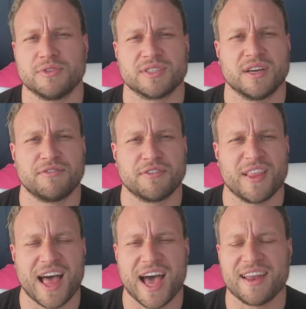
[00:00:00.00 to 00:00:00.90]
cool stuff
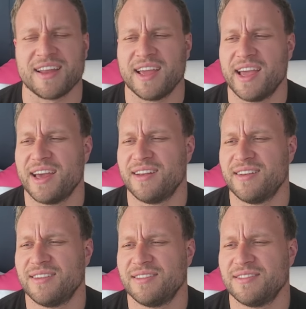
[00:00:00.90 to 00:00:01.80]
for that,
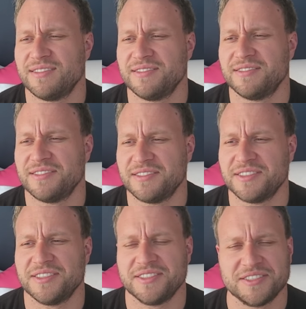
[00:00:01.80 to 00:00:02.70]
and
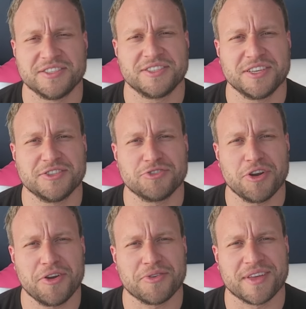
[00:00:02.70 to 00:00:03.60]
just staying
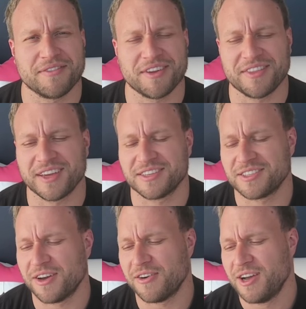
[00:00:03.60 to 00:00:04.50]
strong with everything.
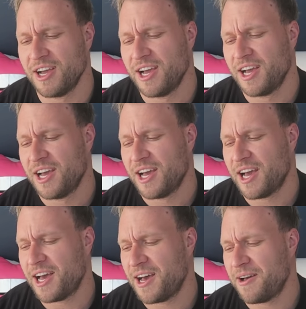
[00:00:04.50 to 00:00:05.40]
So
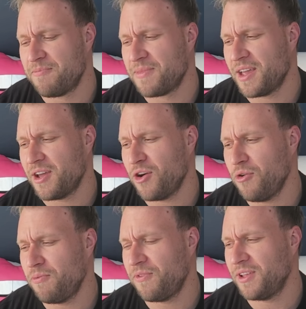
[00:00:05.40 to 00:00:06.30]
I
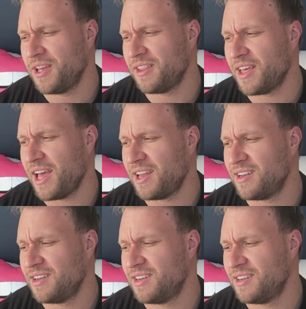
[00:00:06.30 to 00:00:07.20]
hopefully
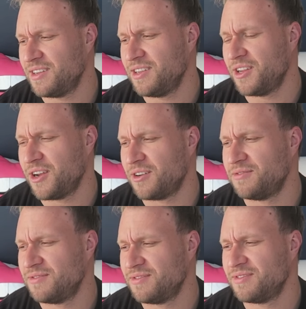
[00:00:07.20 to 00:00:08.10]
that, you know,